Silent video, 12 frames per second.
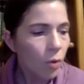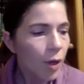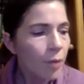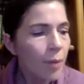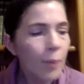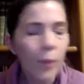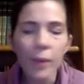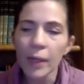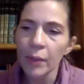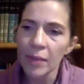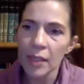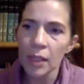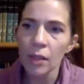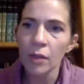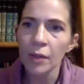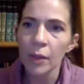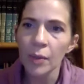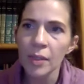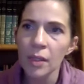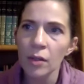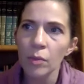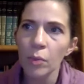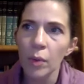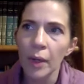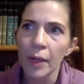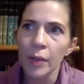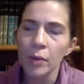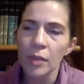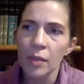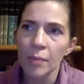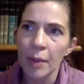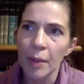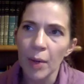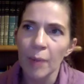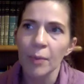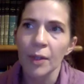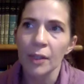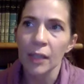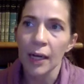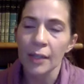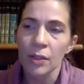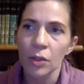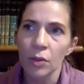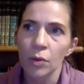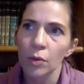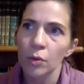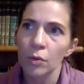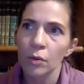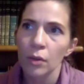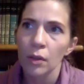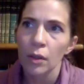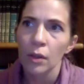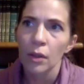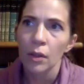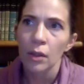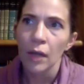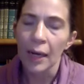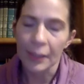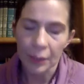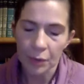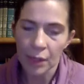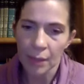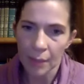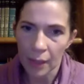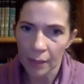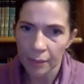I remember when I was little, there was a little boy who was in my primary class who had leukemia.